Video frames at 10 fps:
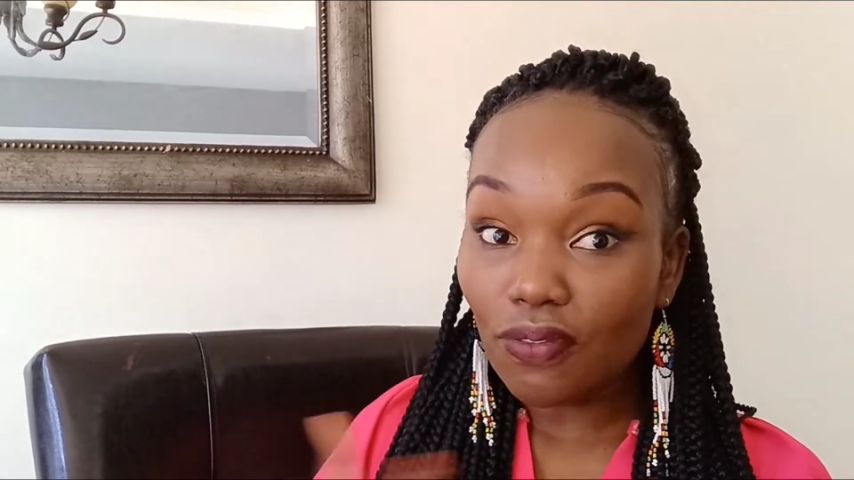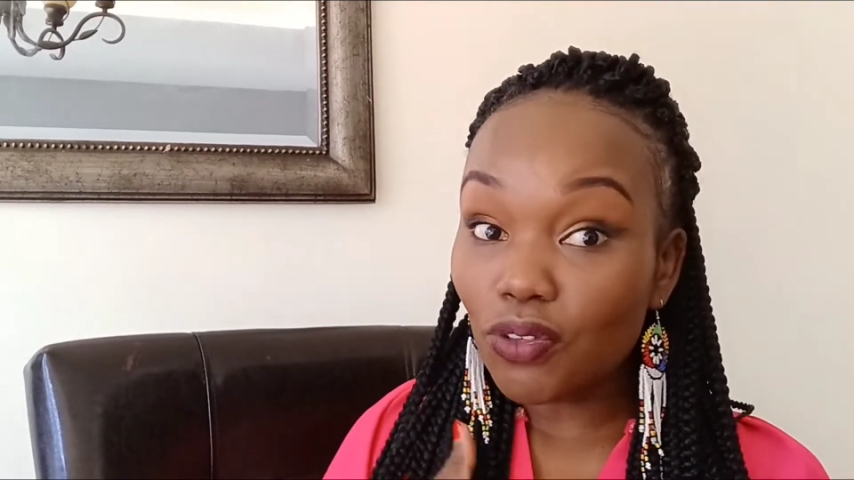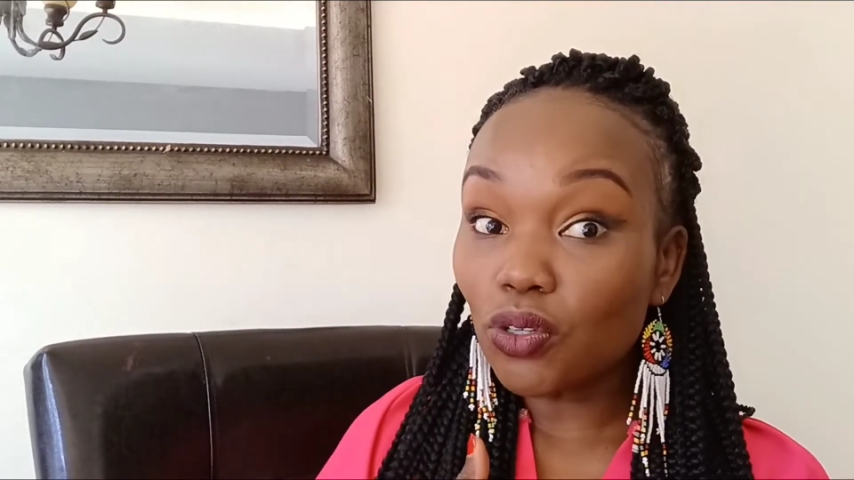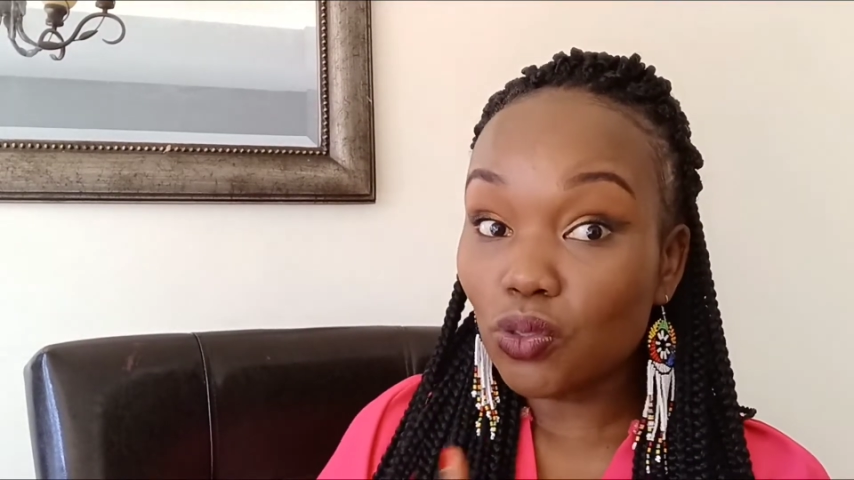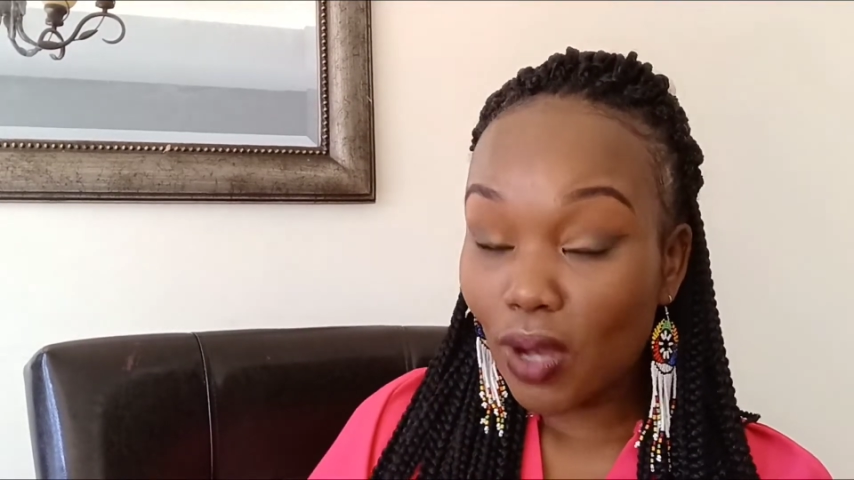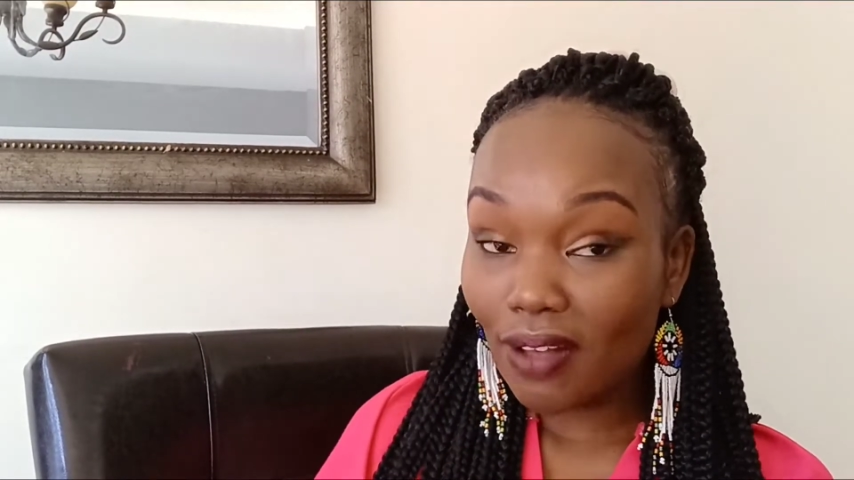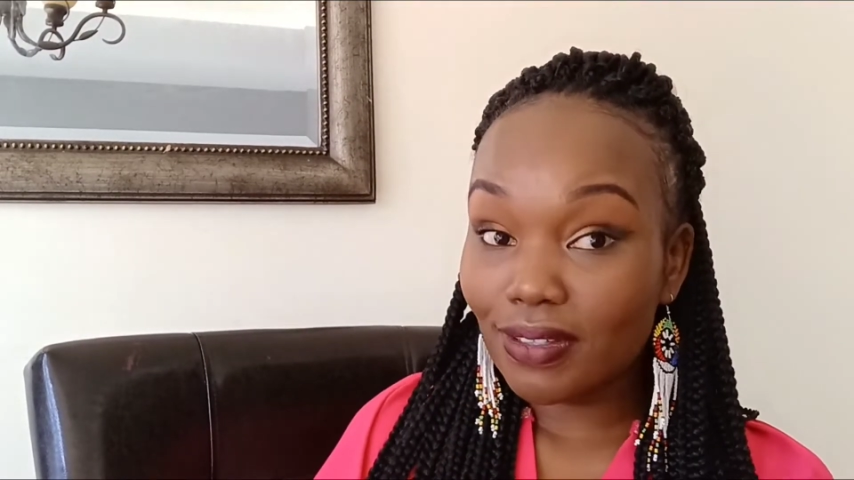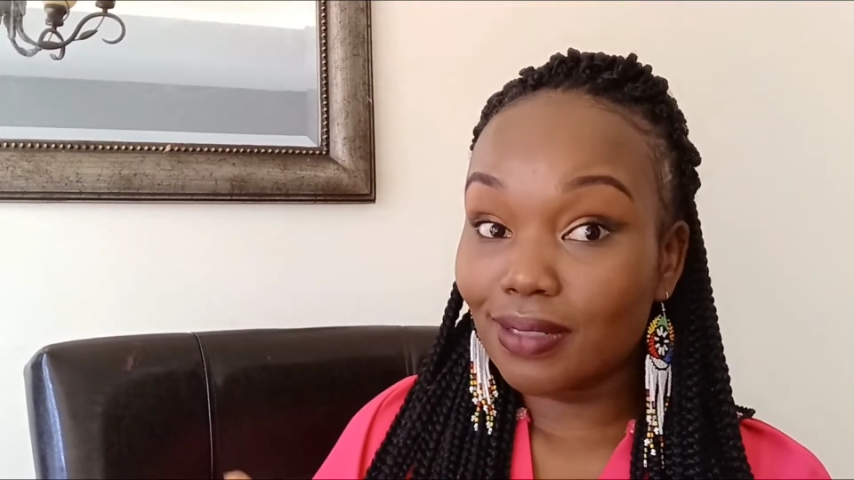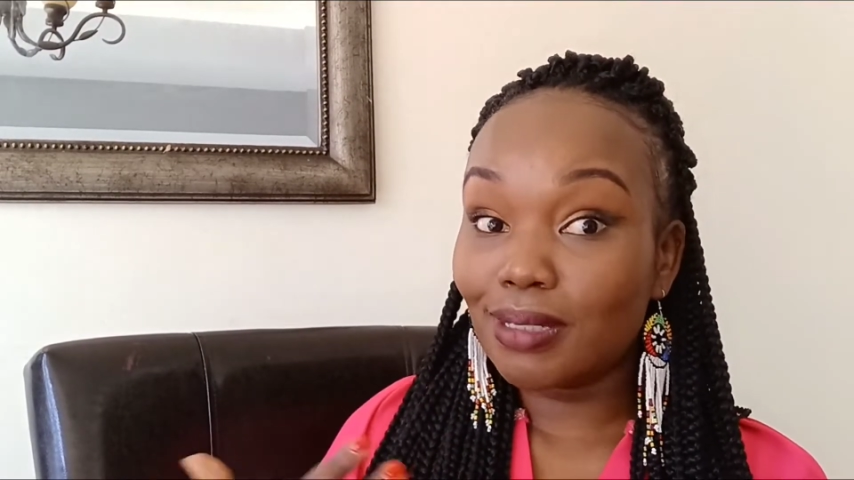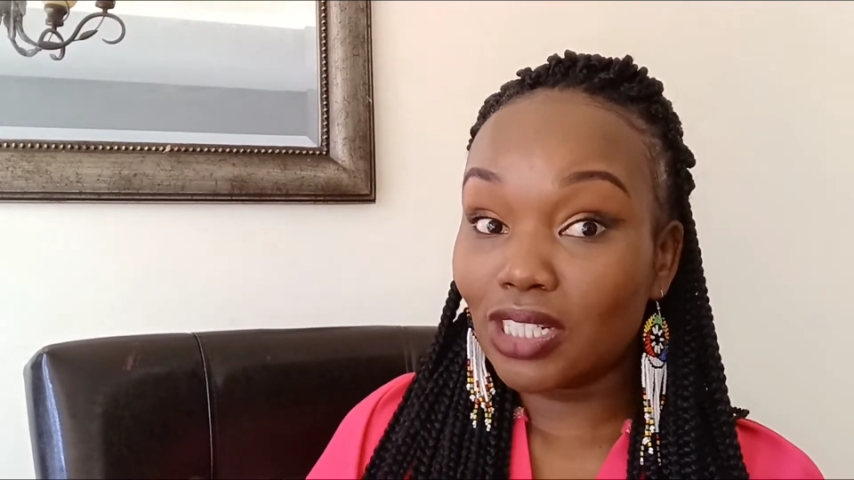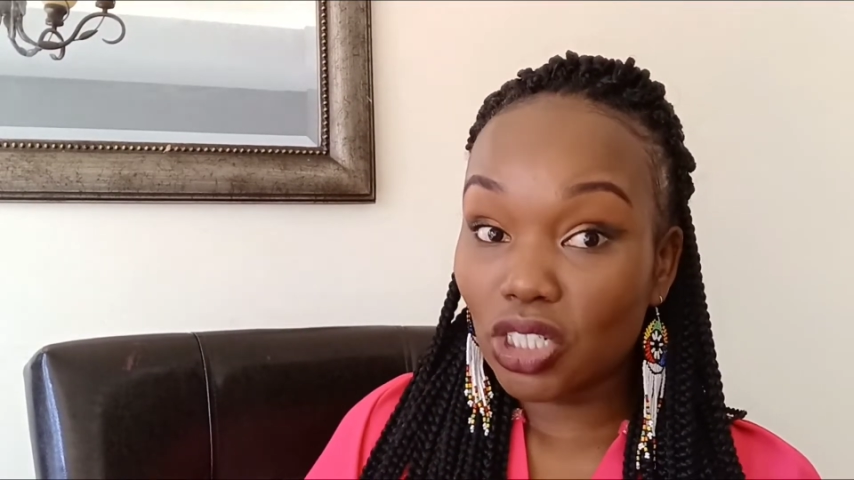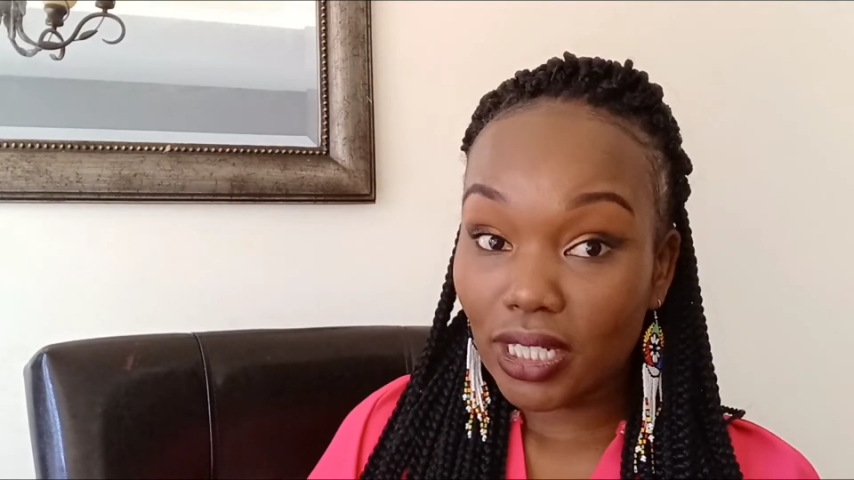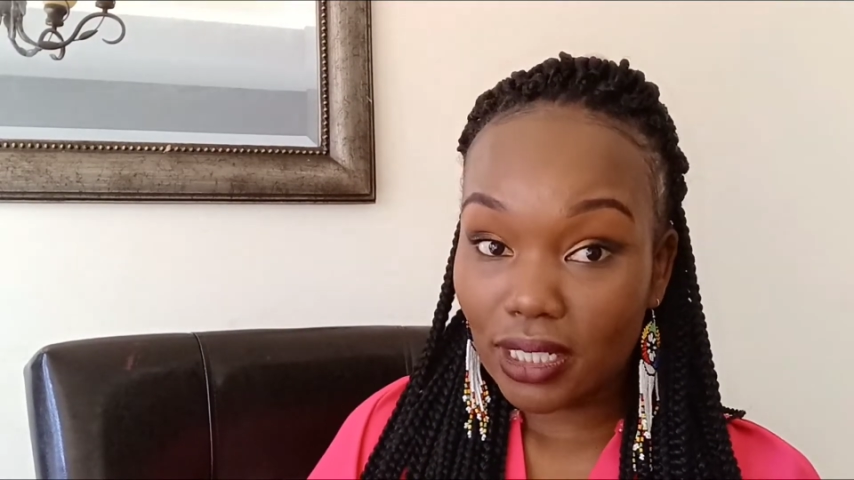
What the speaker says: if you do have some teaching